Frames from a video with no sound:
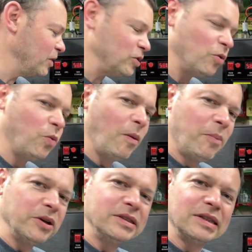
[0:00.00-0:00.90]
So
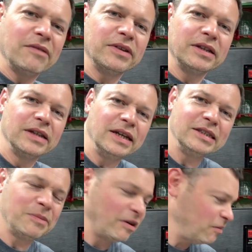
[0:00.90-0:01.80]
1.7
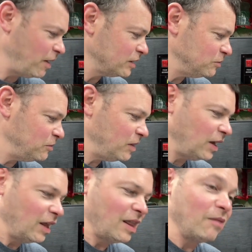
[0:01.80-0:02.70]
is about the maximum you can
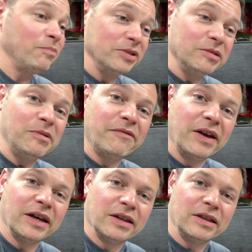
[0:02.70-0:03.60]
get that. But to be
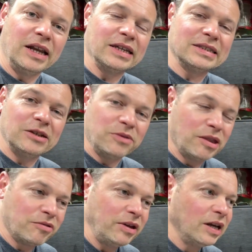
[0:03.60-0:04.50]
fair, like I say, with the
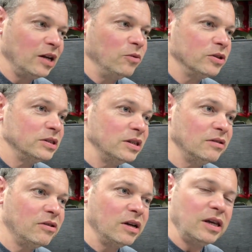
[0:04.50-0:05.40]
3 kilowatts,
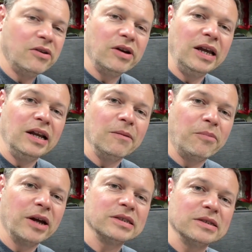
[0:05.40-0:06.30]
you're annealing
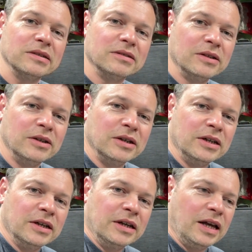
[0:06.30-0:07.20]
brass in
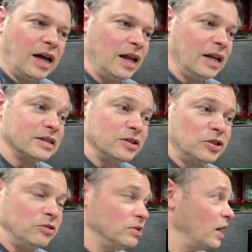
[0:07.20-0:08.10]
less than
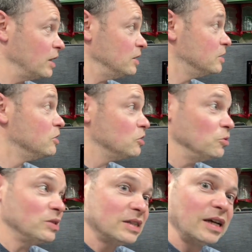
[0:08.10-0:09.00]
2 seconds,
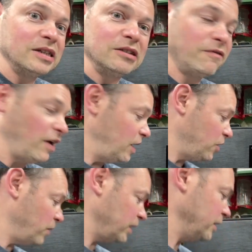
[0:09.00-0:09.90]
so it cycles fairly
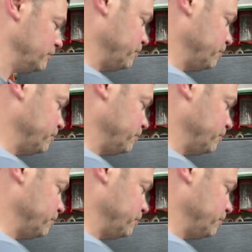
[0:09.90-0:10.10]
quickly.